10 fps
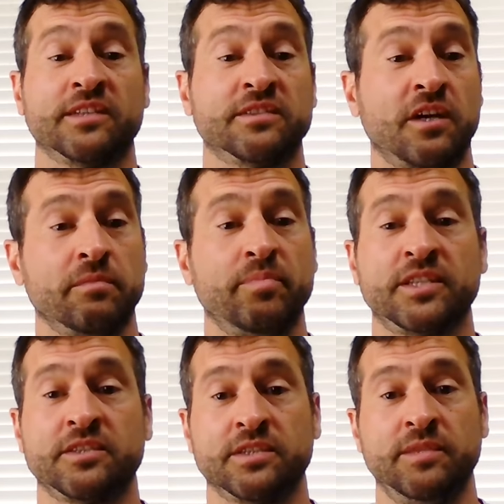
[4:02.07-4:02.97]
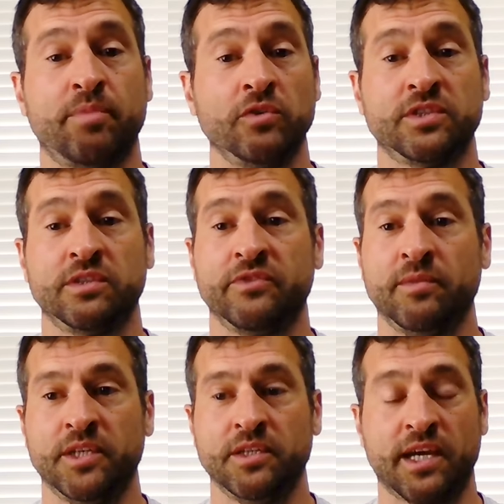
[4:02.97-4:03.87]
what I saw, the pictures he posted of
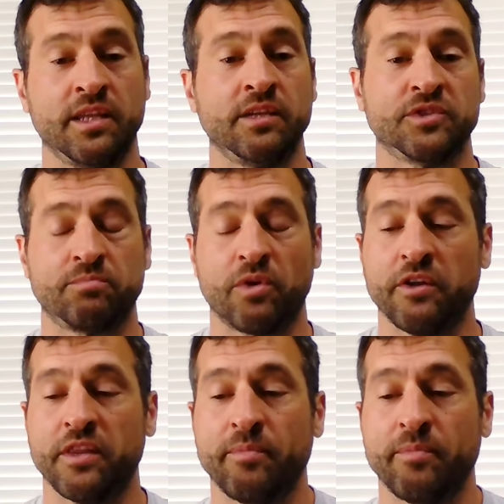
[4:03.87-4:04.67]
him and I think it was his brother.